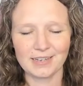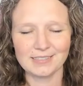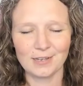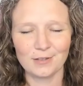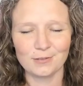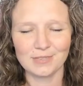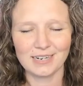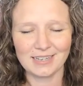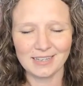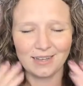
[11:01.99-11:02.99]
tell him that I
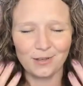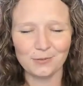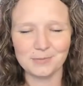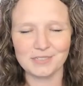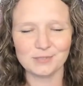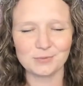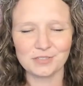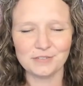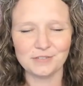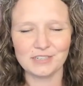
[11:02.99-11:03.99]
can't help it. He's really
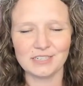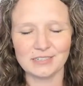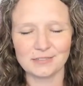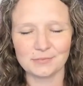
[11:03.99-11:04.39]
funny.